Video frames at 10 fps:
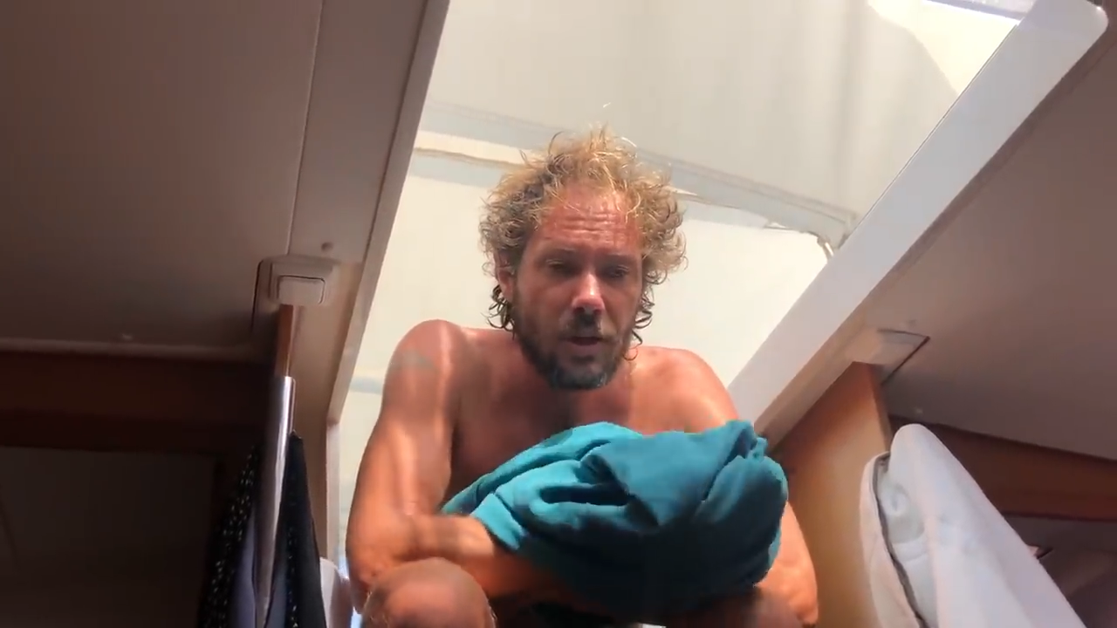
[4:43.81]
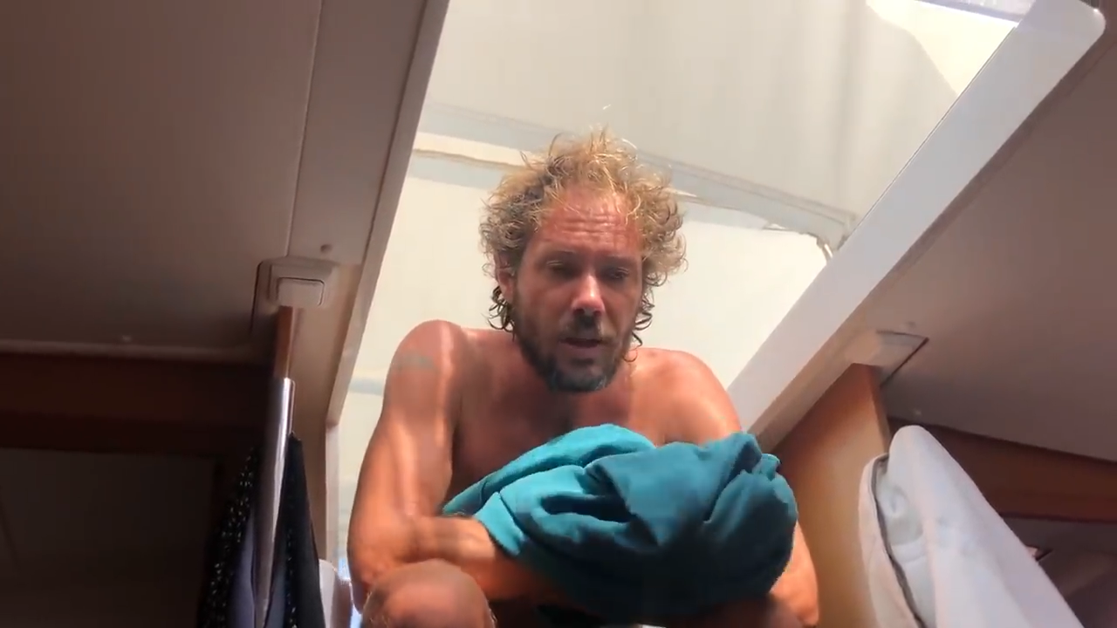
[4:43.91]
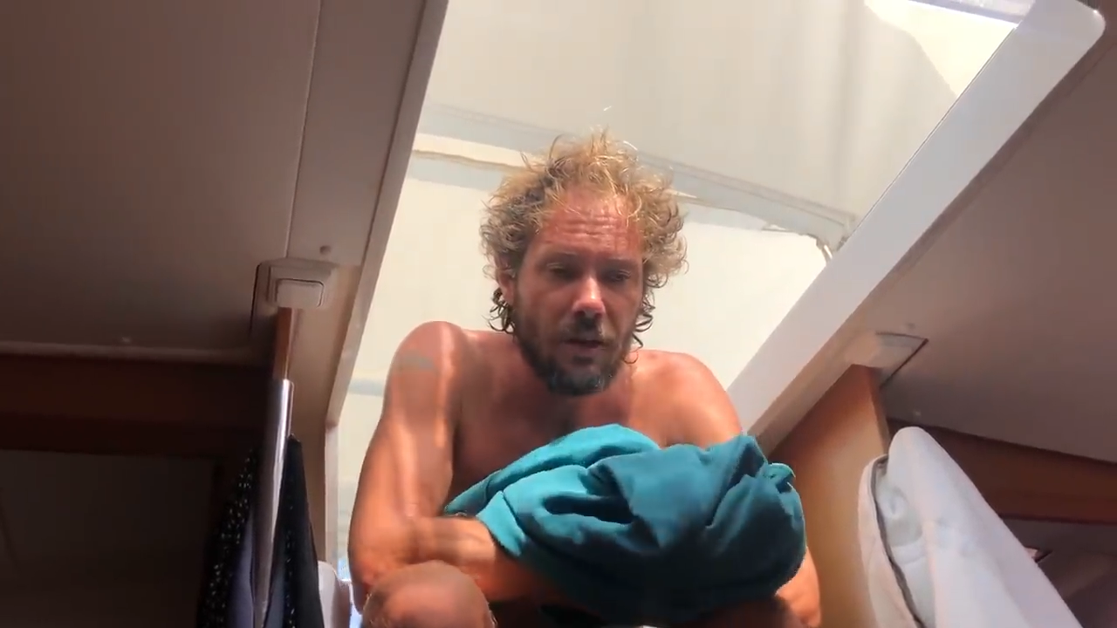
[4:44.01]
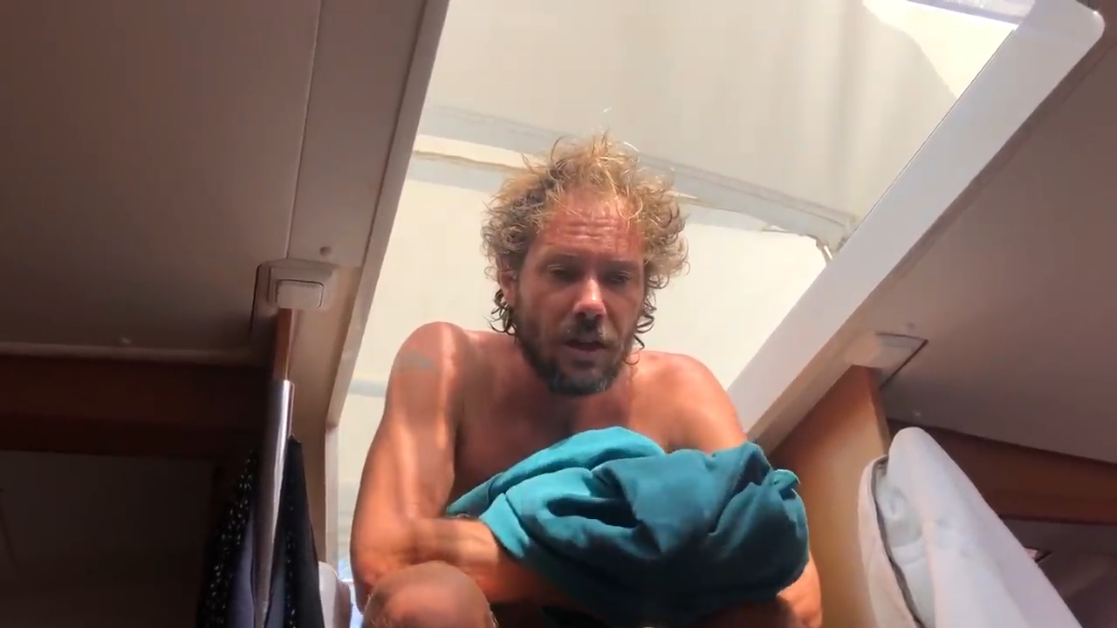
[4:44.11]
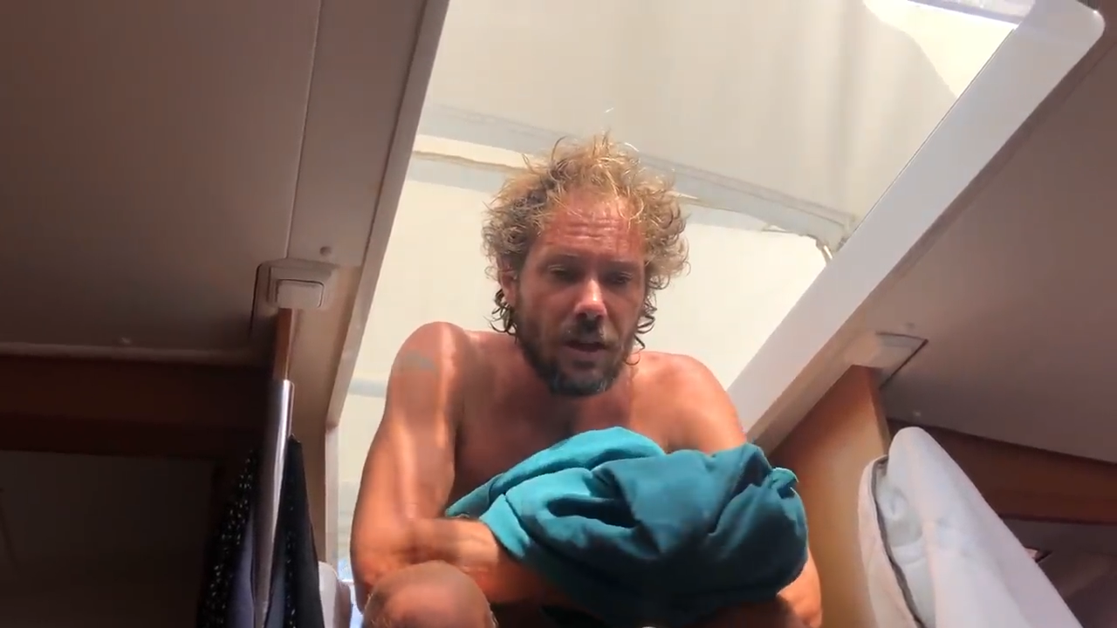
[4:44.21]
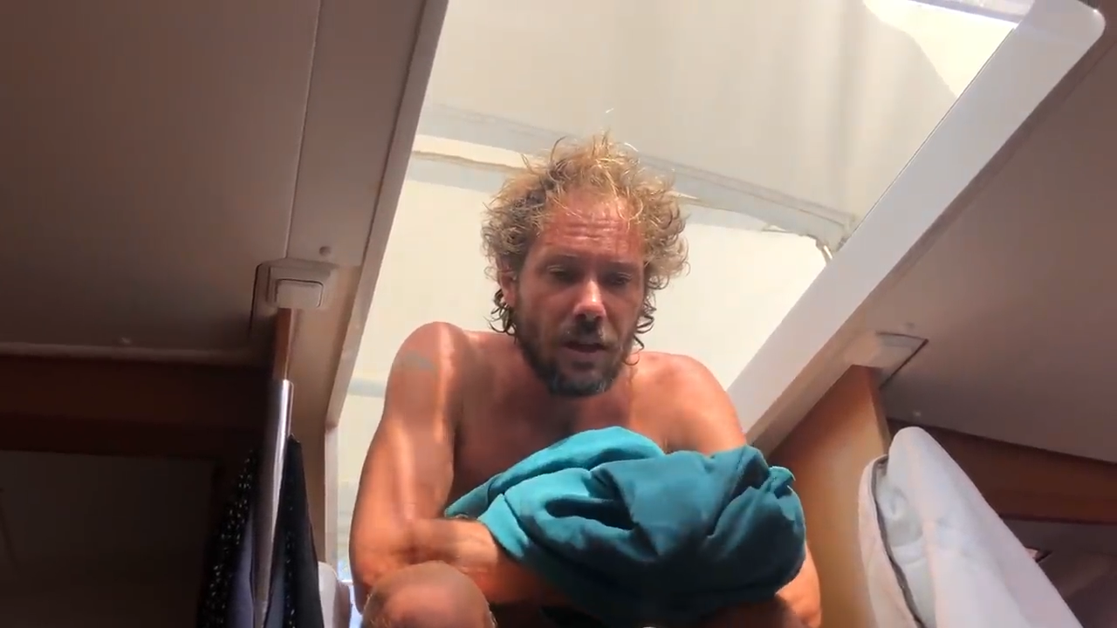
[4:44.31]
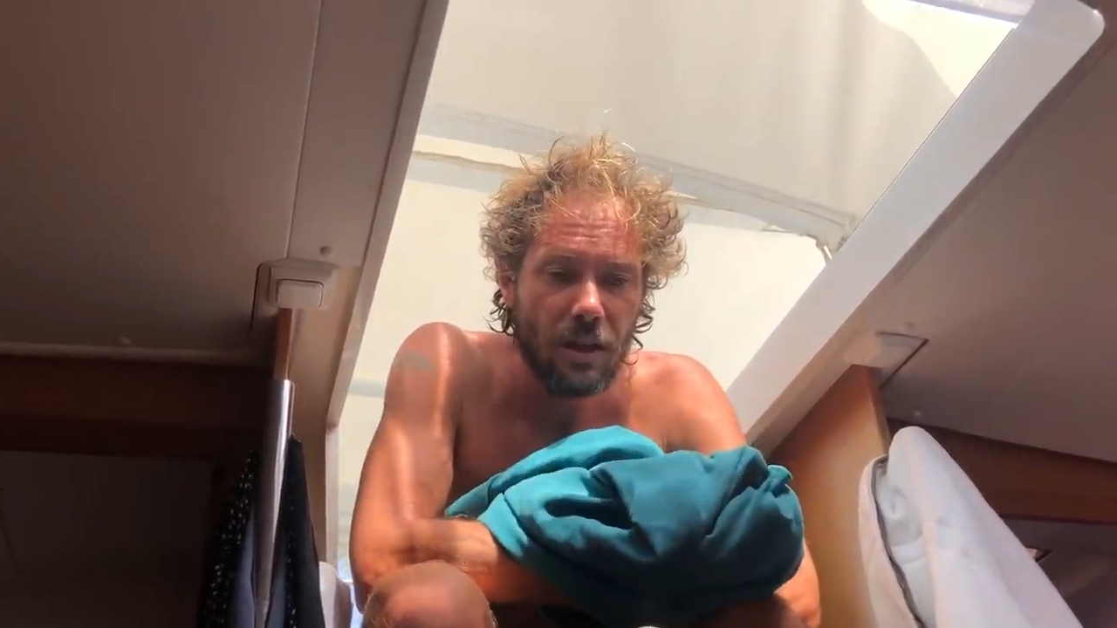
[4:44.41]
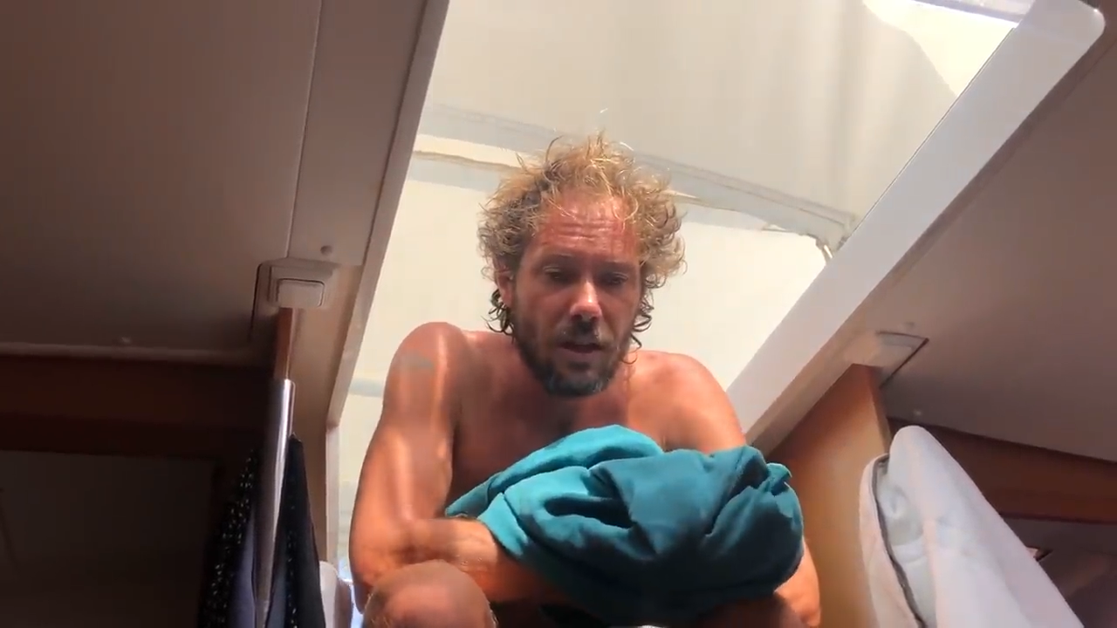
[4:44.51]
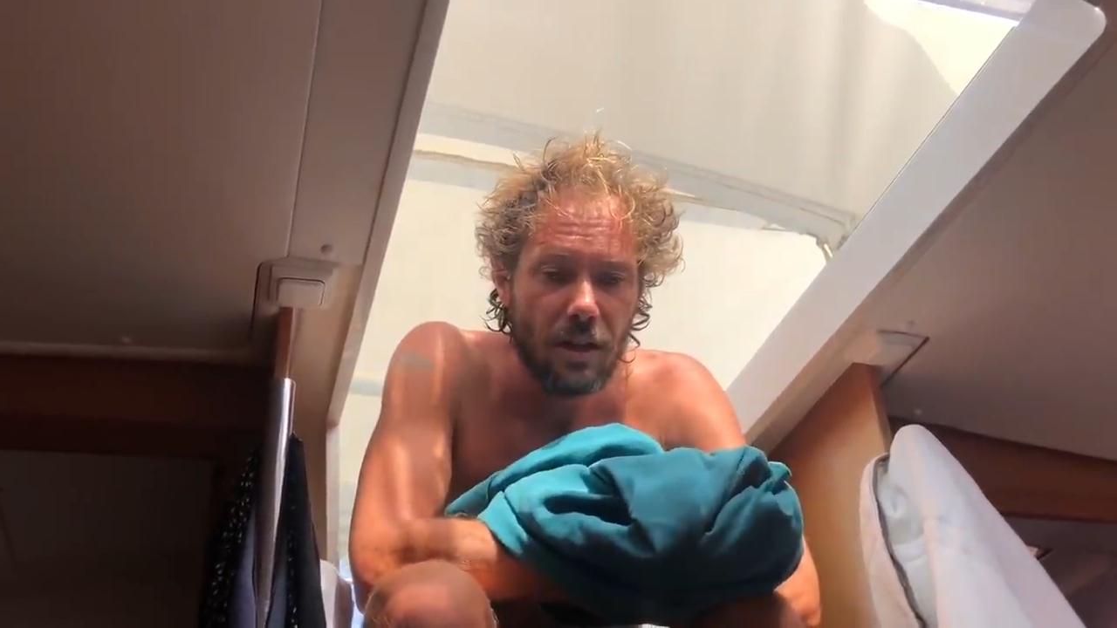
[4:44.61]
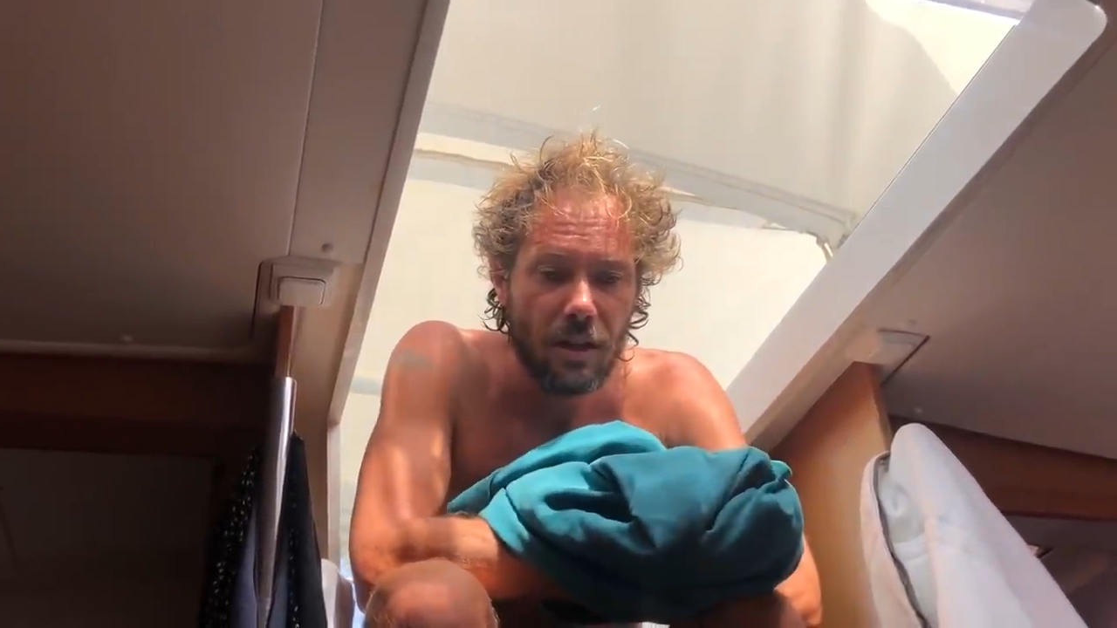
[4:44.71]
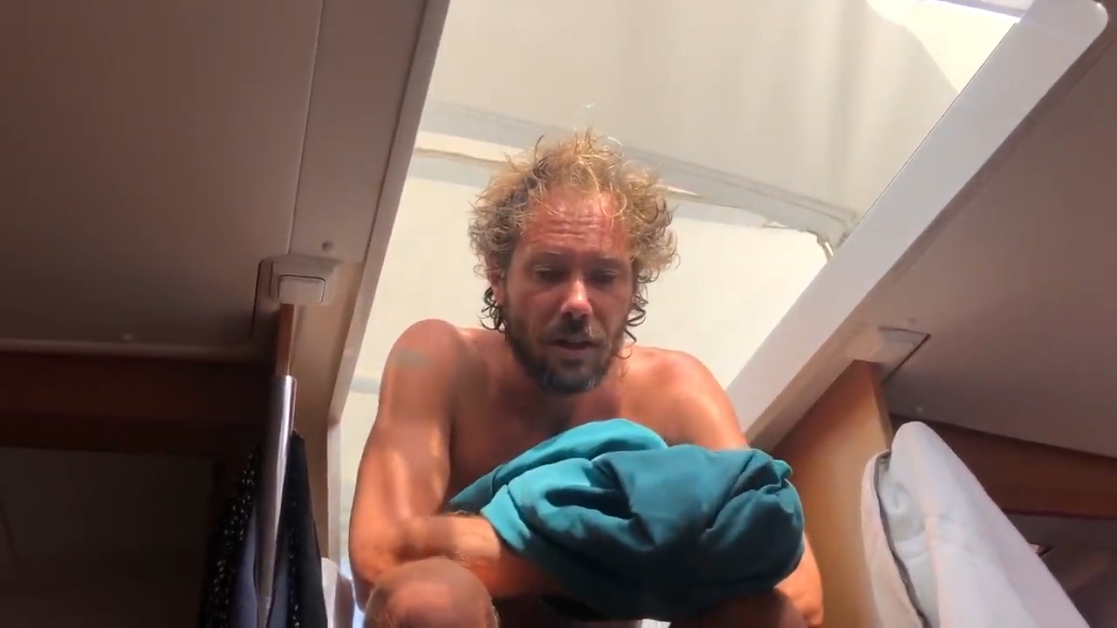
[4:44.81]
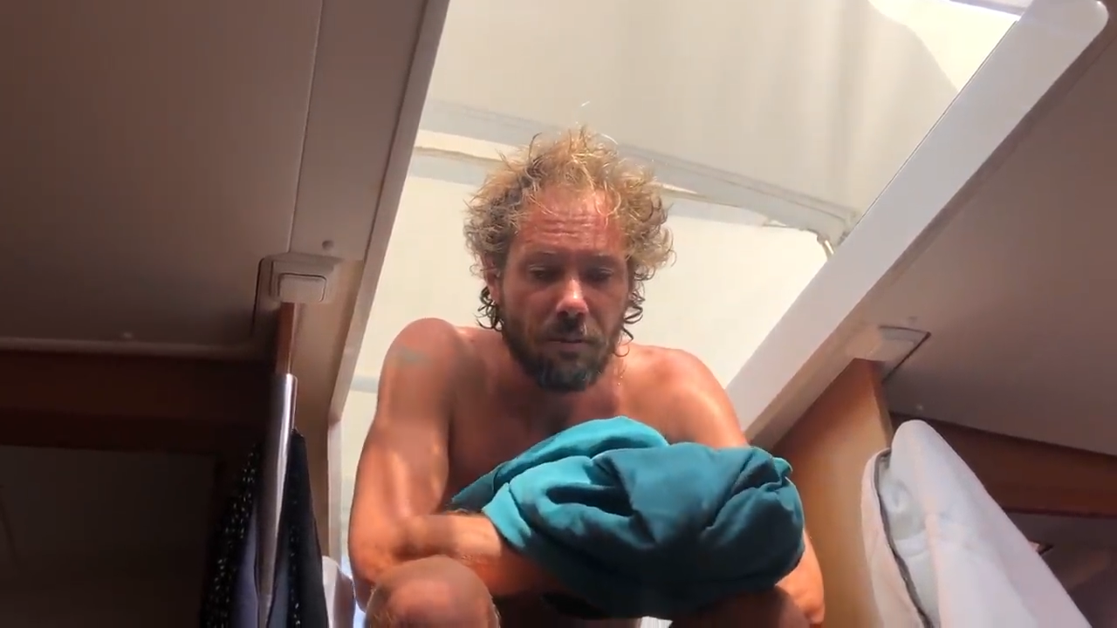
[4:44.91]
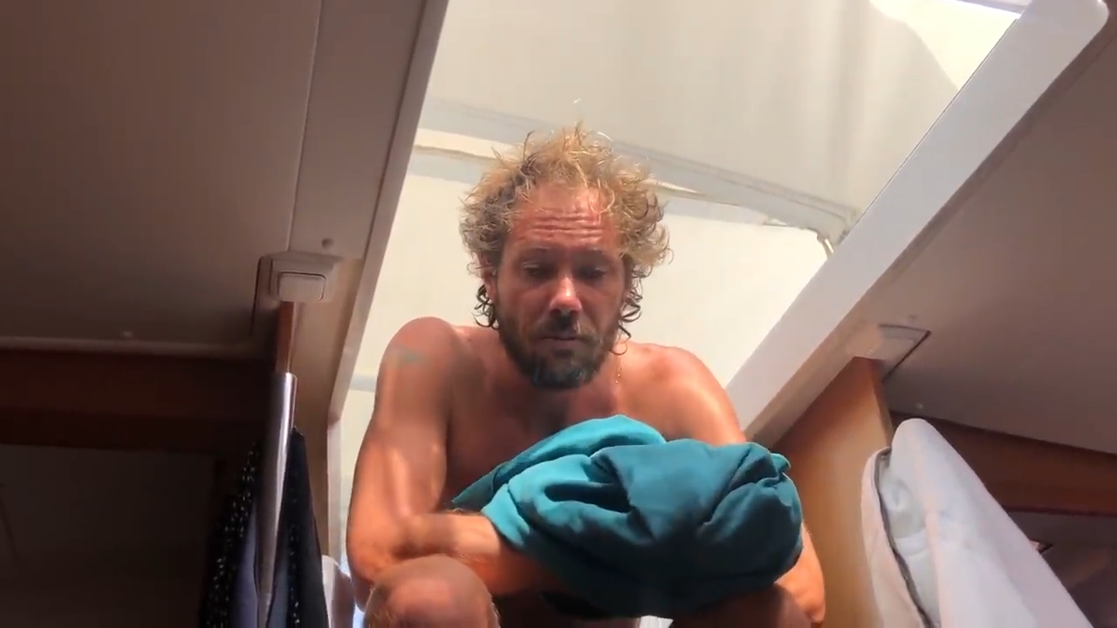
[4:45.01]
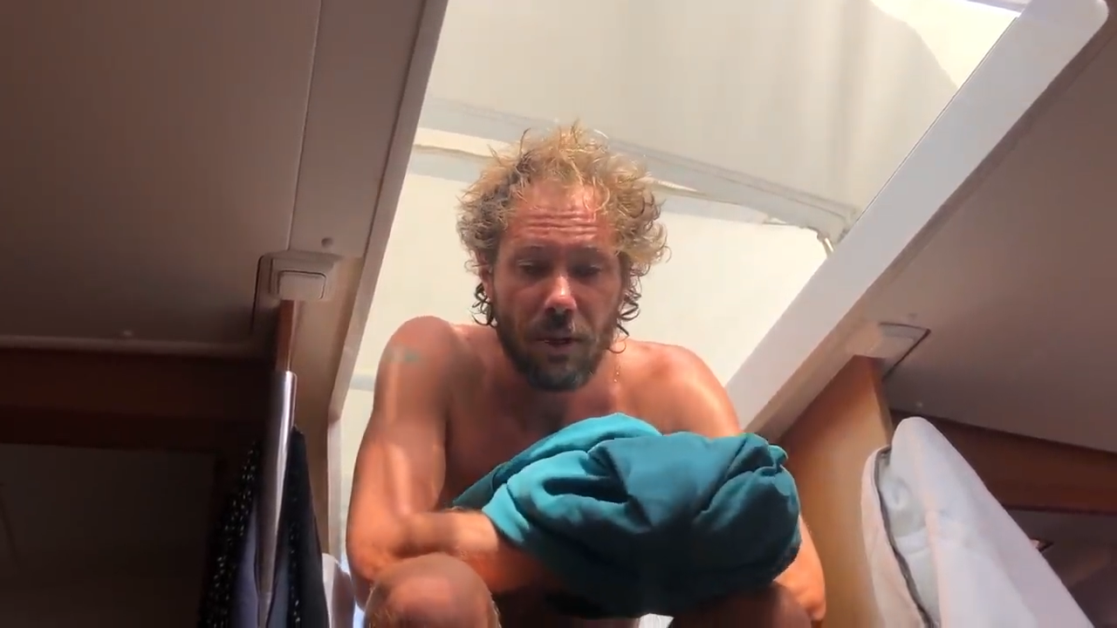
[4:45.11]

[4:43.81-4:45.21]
seventy,